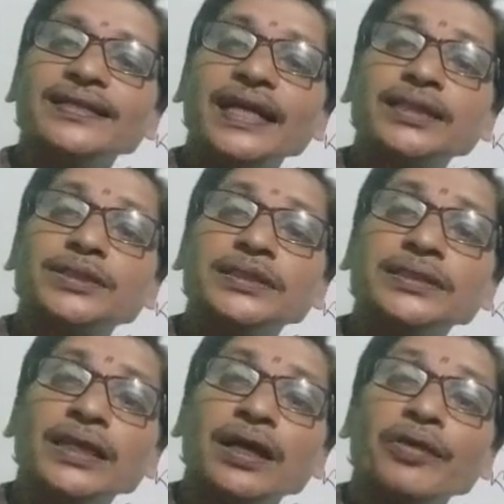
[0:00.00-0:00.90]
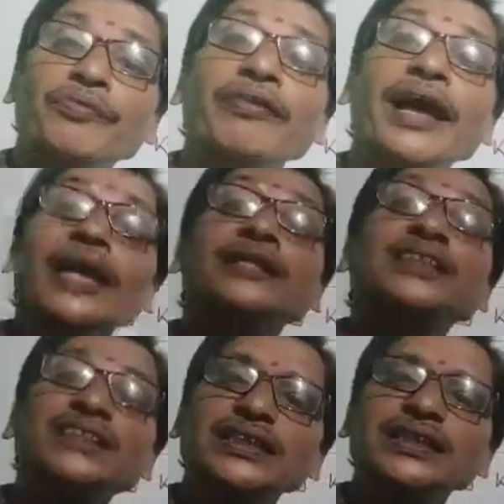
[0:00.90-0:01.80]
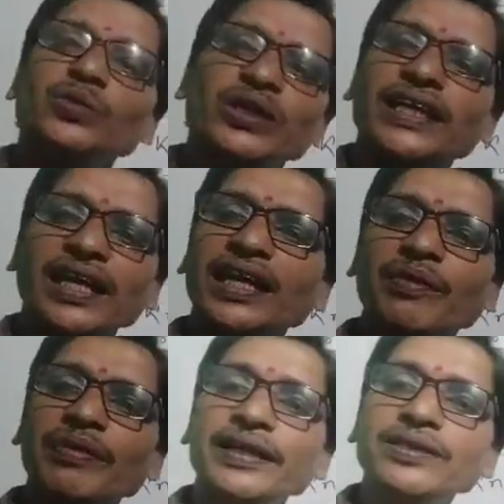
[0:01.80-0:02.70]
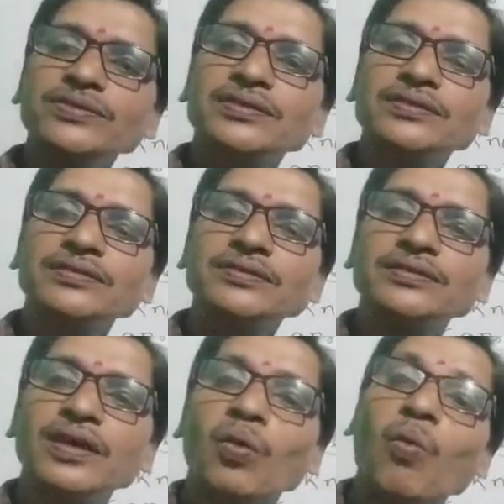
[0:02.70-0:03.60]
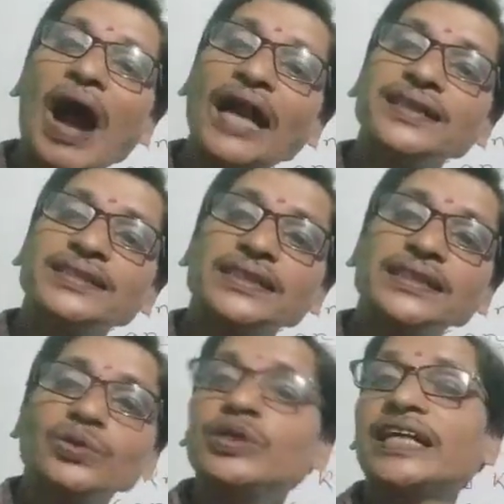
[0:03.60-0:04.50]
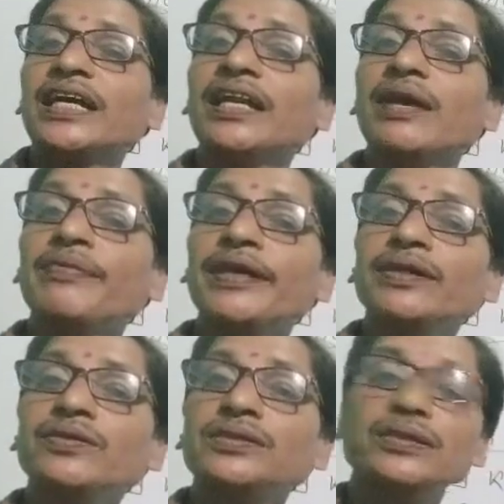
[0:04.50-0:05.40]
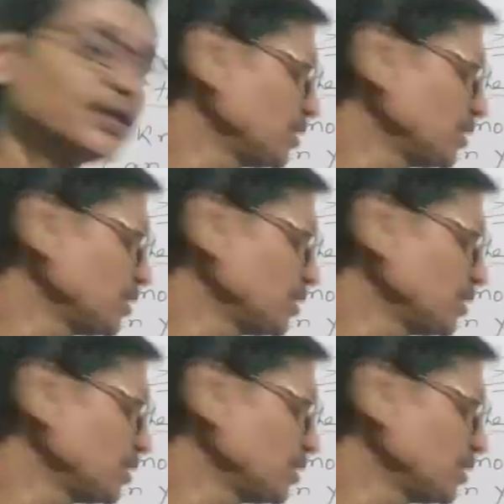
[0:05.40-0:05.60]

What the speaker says: That she, when she, we can never use. What she, we can never use.